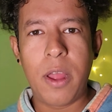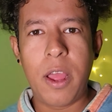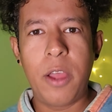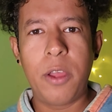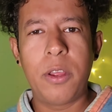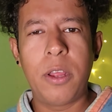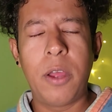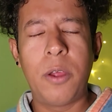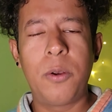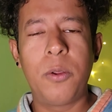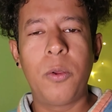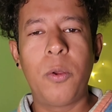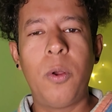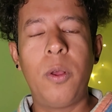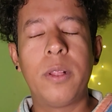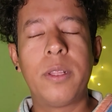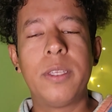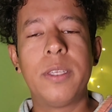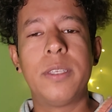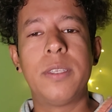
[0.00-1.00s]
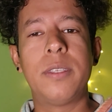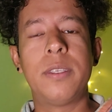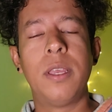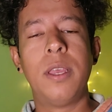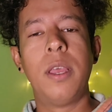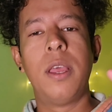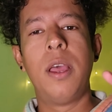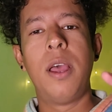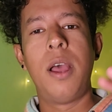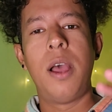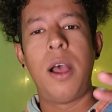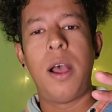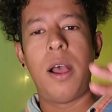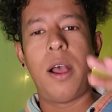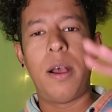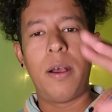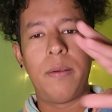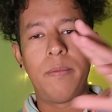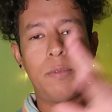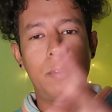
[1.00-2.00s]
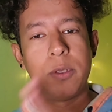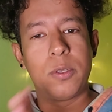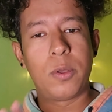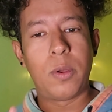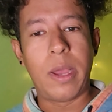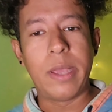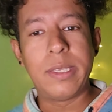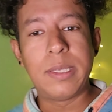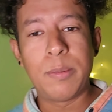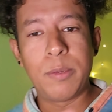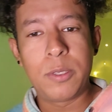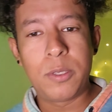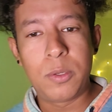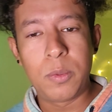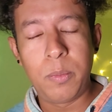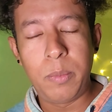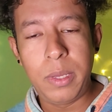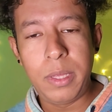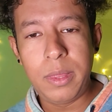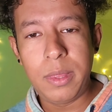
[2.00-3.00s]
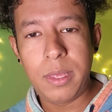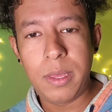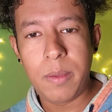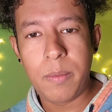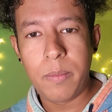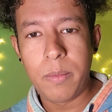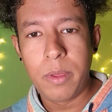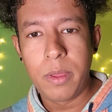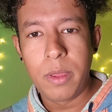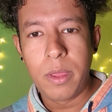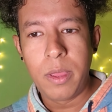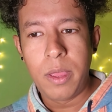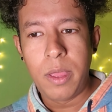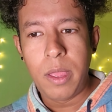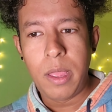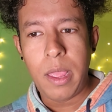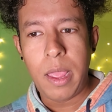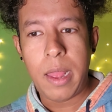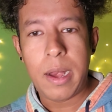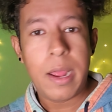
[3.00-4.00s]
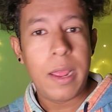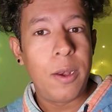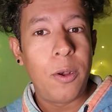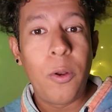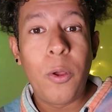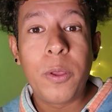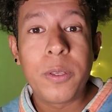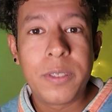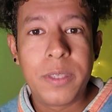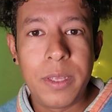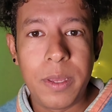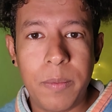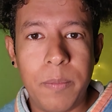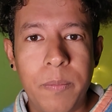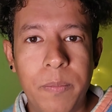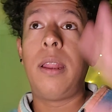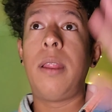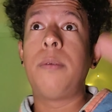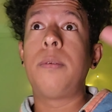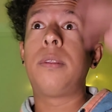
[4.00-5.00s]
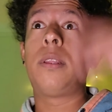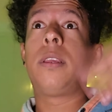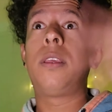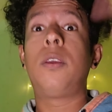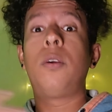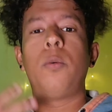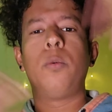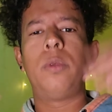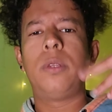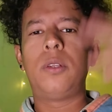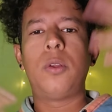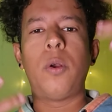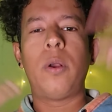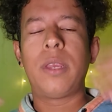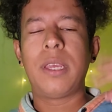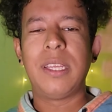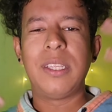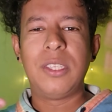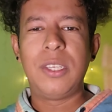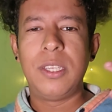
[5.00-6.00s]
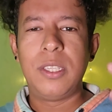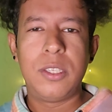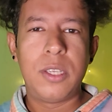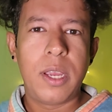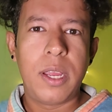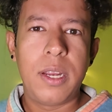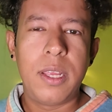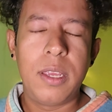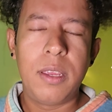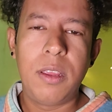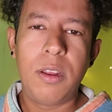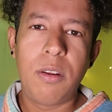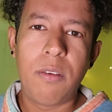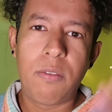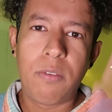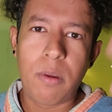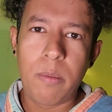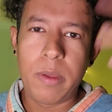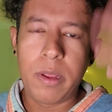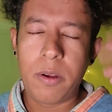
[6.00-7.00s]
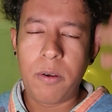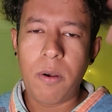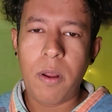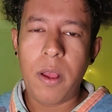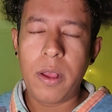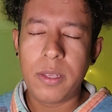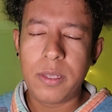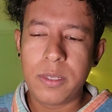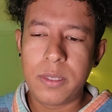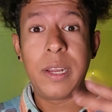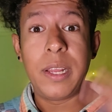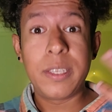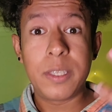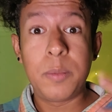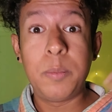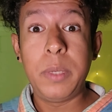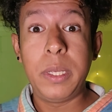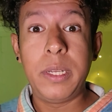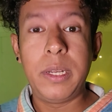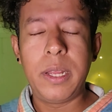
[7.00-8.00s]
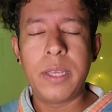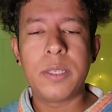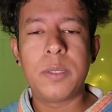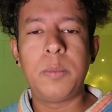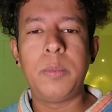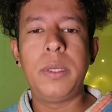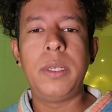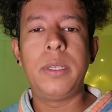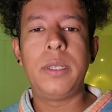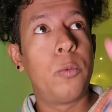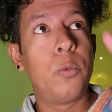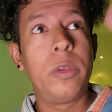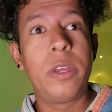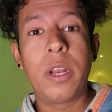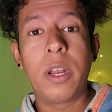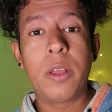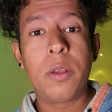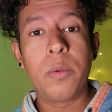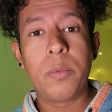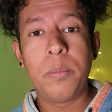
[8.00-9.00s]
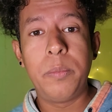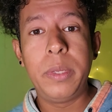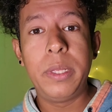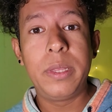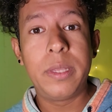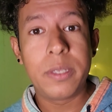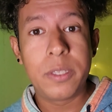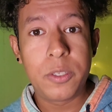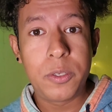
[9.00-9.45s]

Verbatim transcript: know how, how to call this. Um, so I supposed to meet them, and I lost them. Then I was like, yo, we're talking, chit-chatting, you know, from across. Let's meet, let's meet. We're gonna meet the